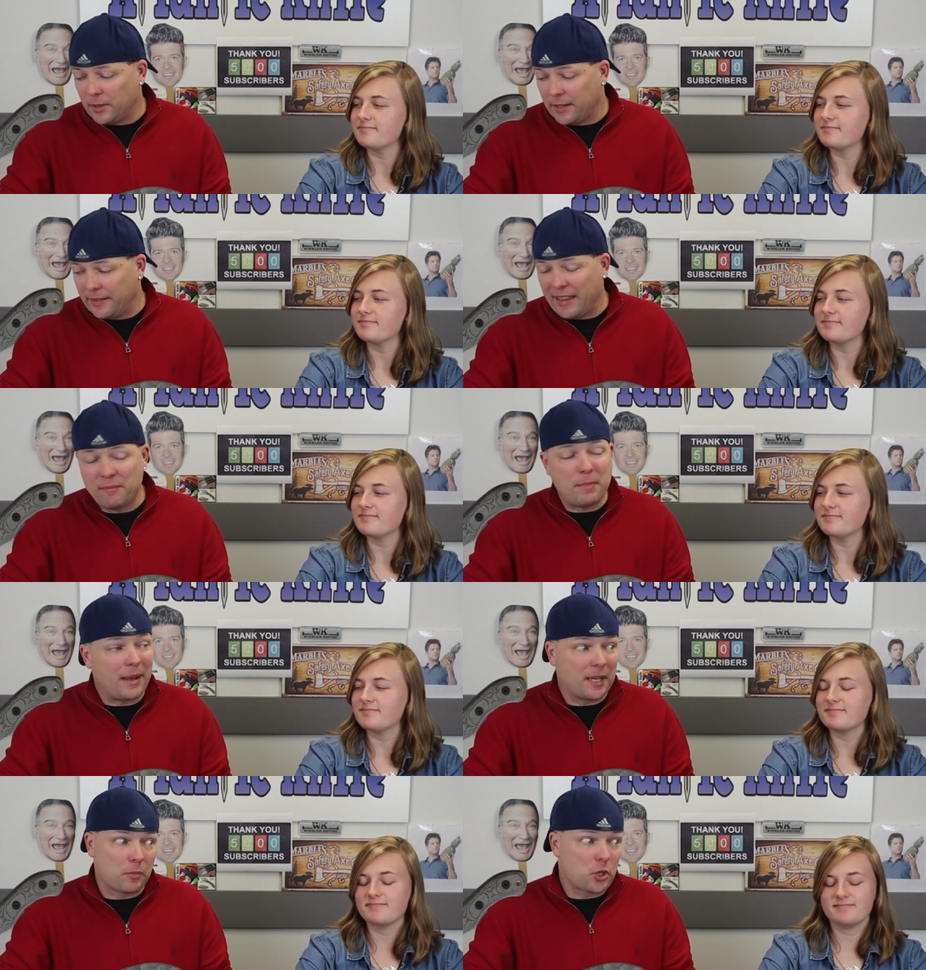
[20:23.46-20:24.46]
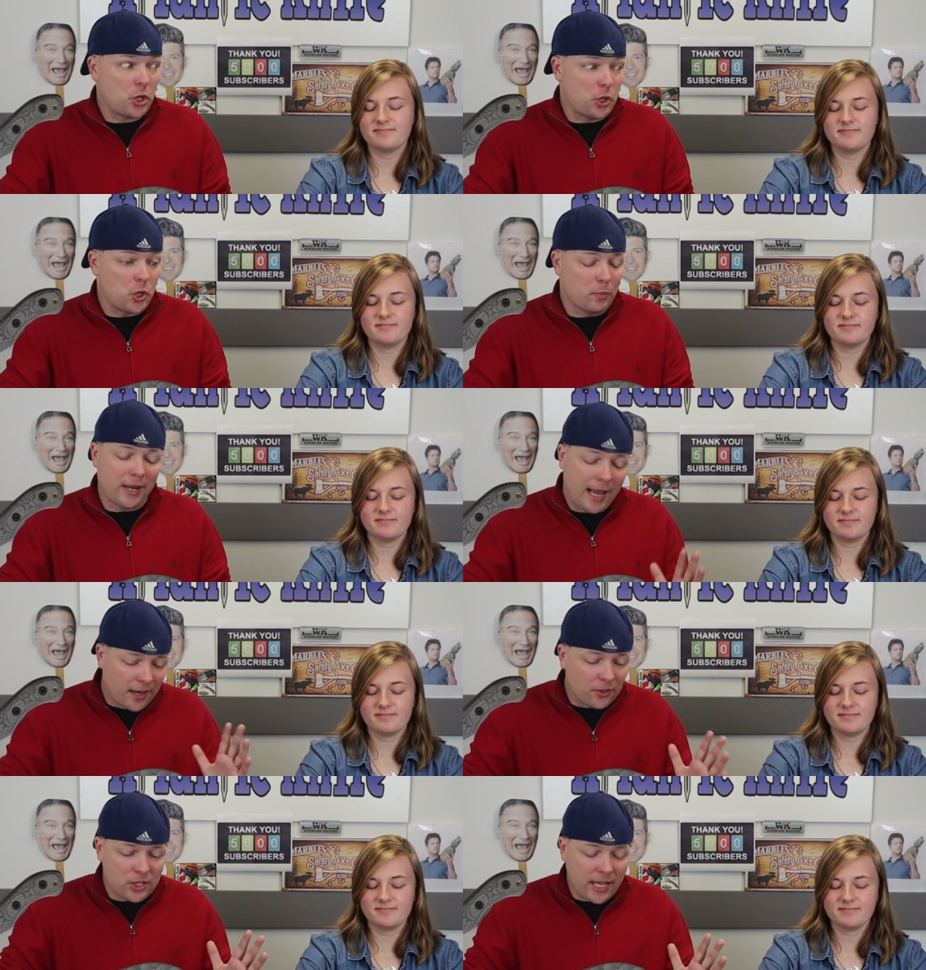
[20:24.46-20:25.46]
Speaker 1: you what, that'd be my number two, but I
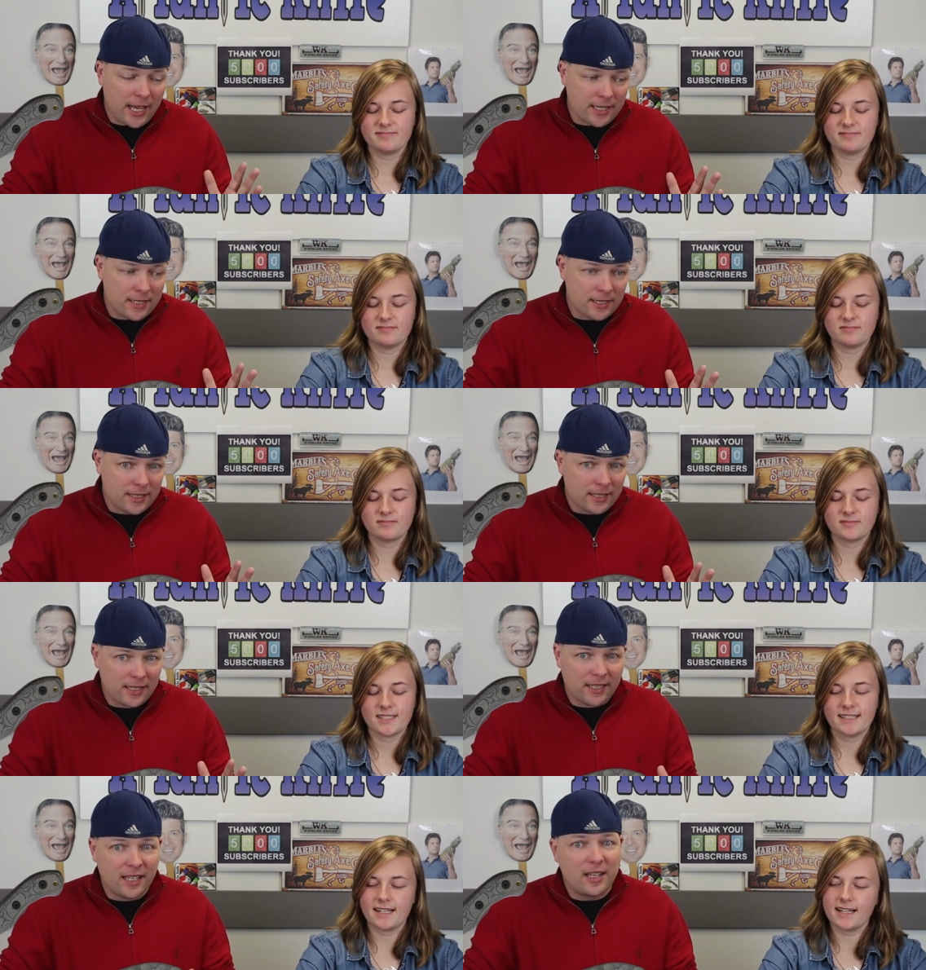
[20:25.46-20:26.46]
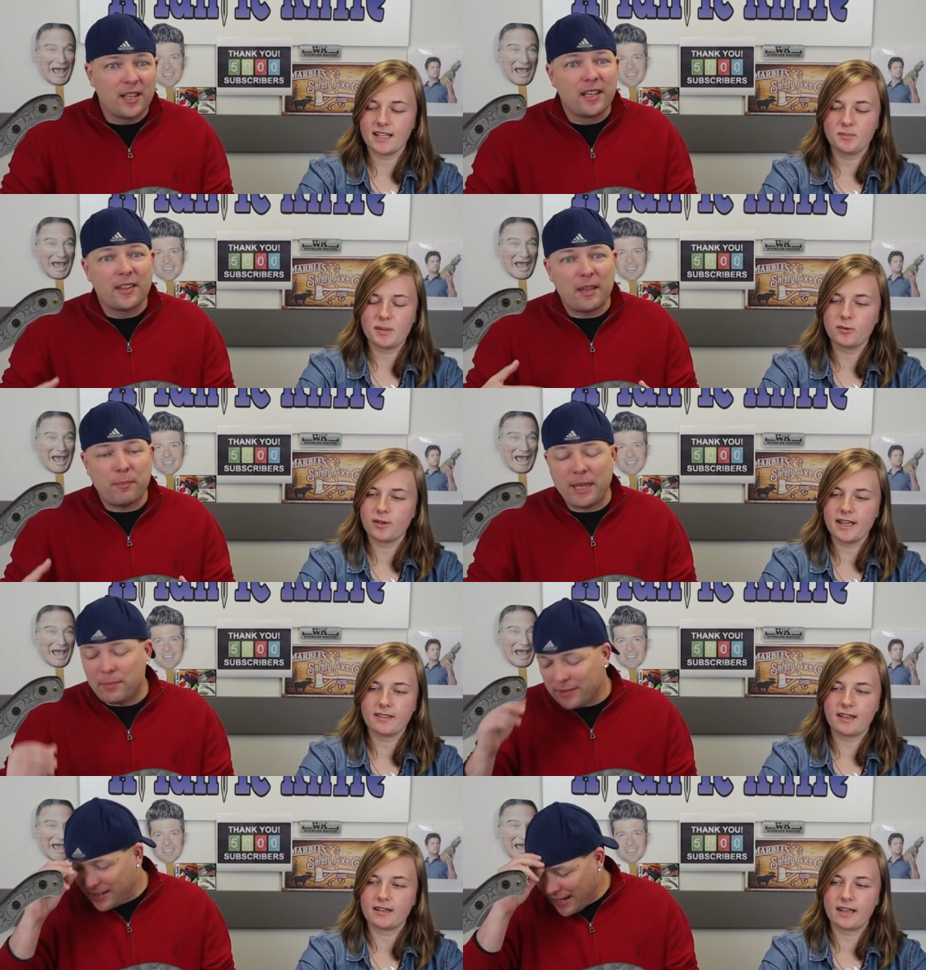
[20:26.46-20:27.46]
understand.
Speaker 2: Not a lot of people
Speaker 1: like
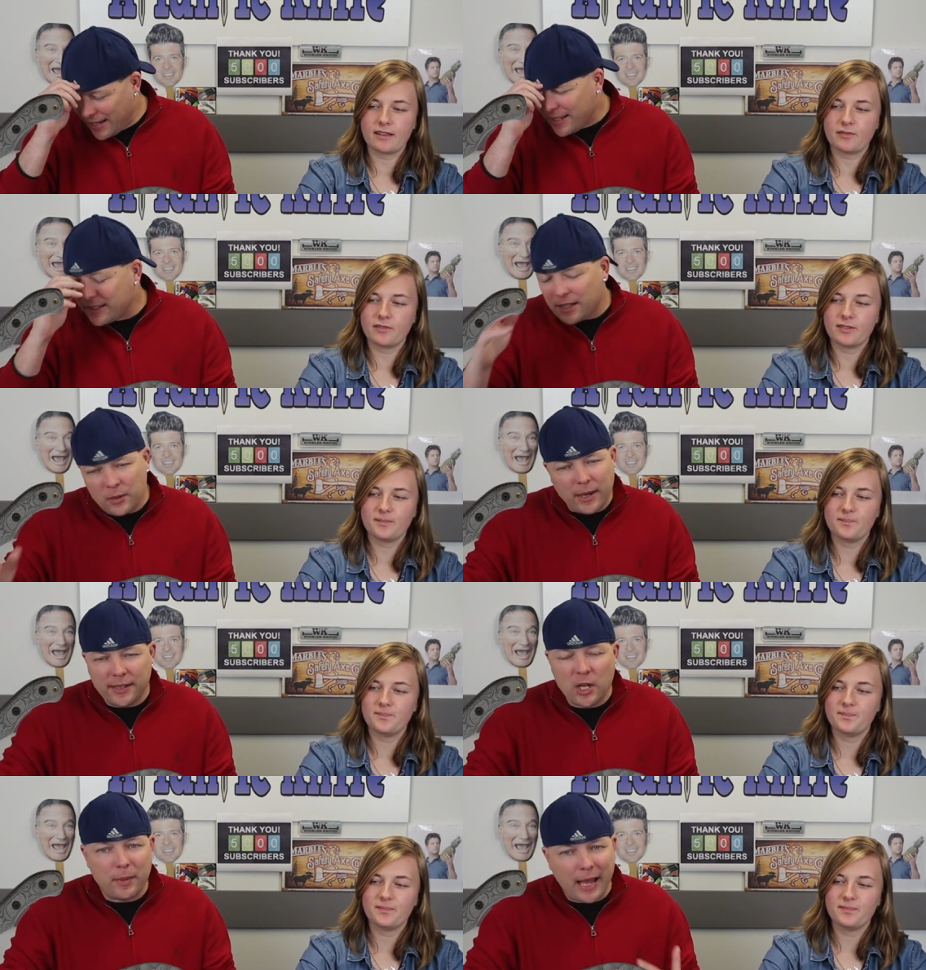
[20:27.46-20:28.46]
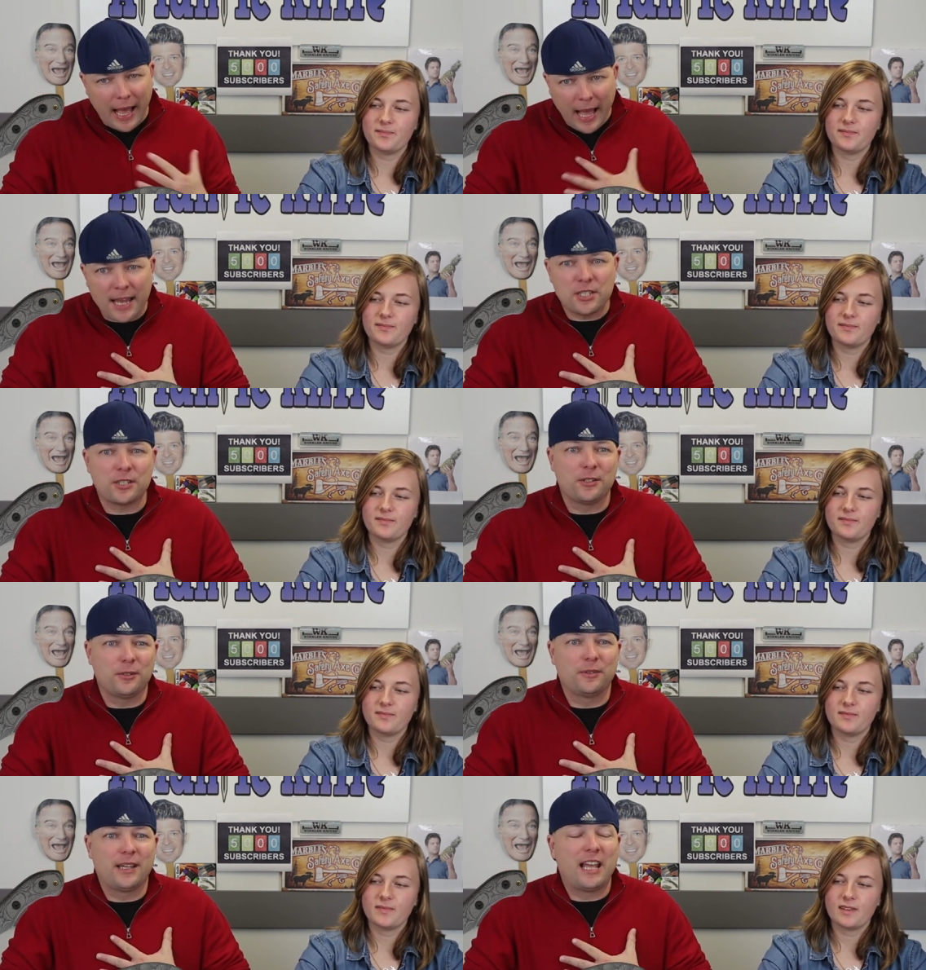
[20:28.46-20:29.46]
people, that. Yeah, I know, I know, but I do.
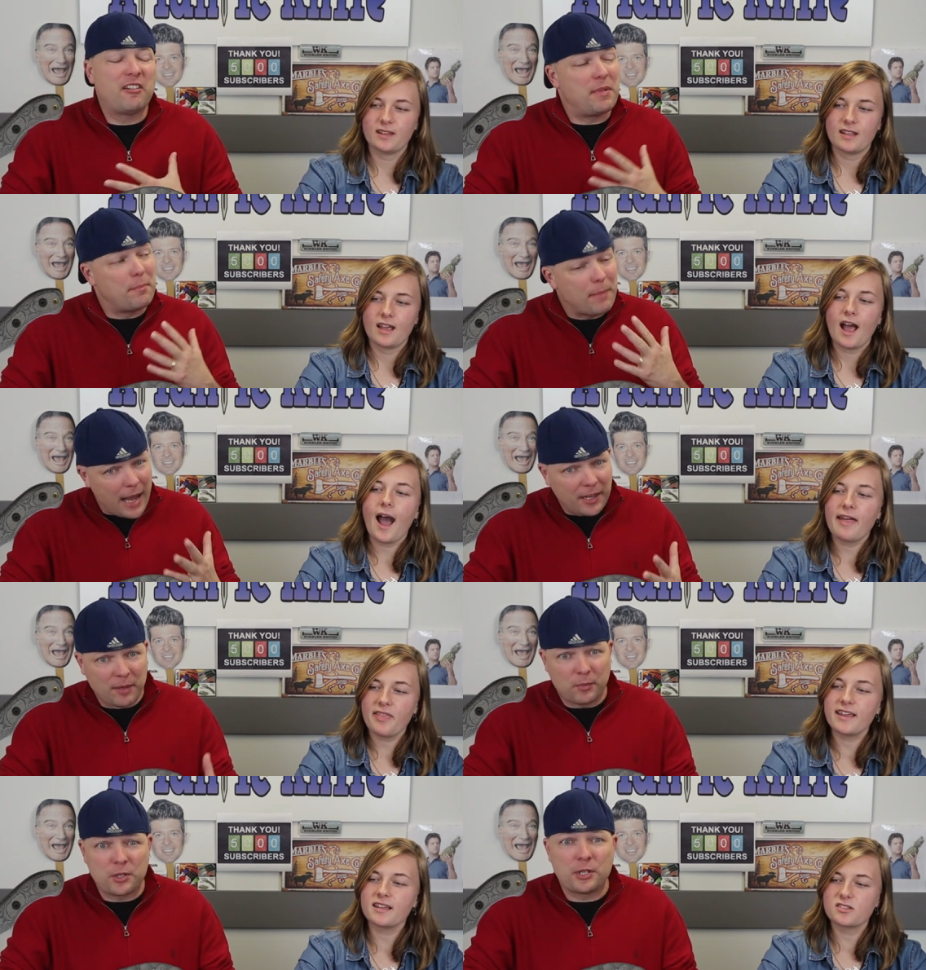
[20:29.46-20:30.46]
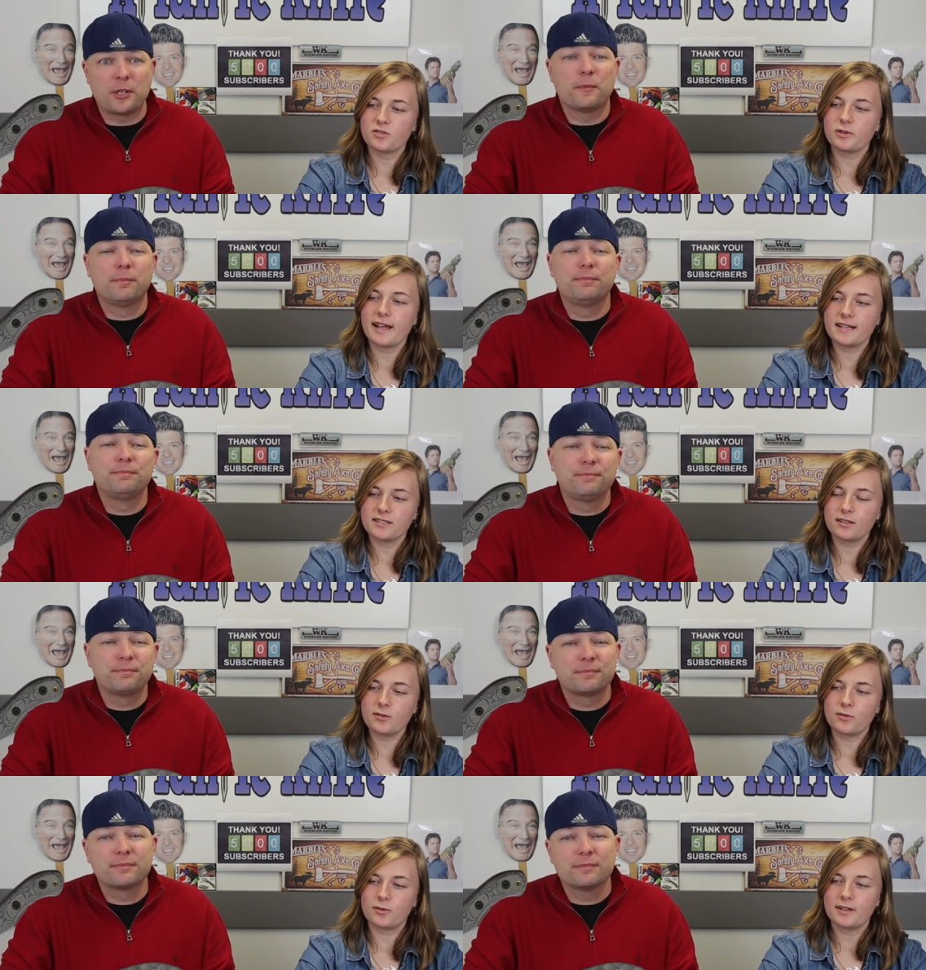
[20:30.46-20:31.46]
It'd be my
Speaker 2: I number two. I think it's two. great,
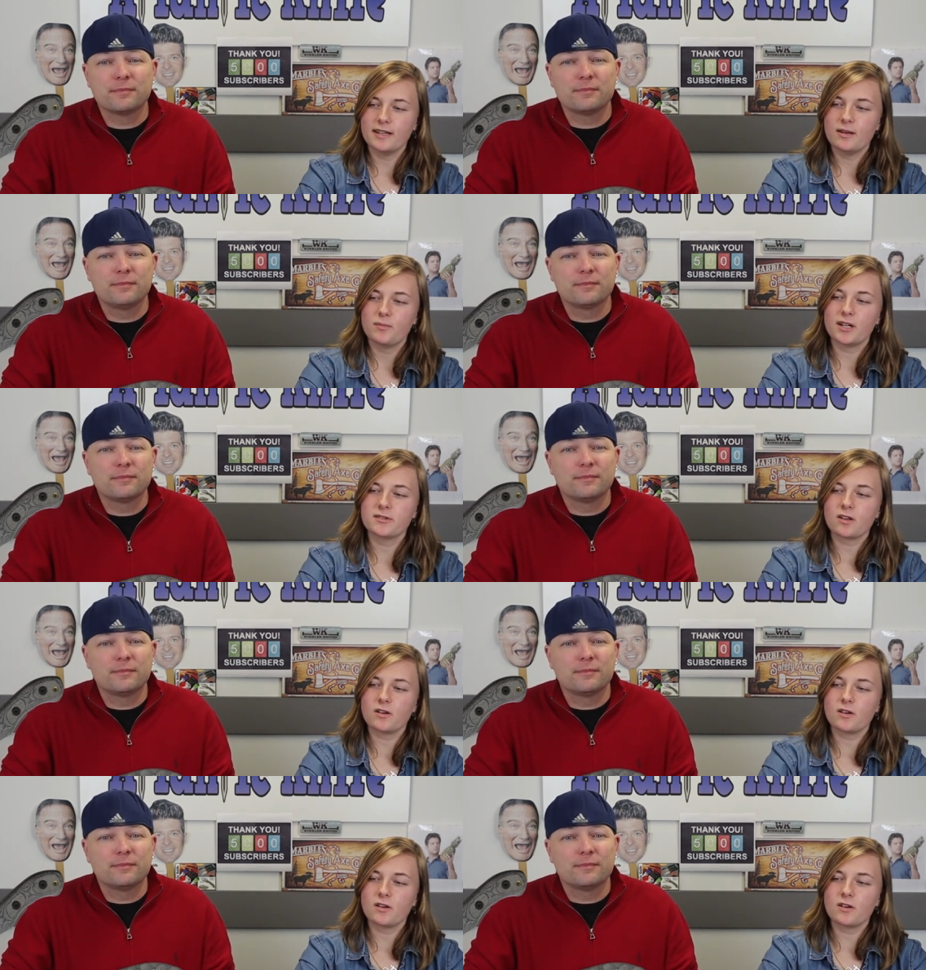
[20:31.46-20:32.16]
too. But it was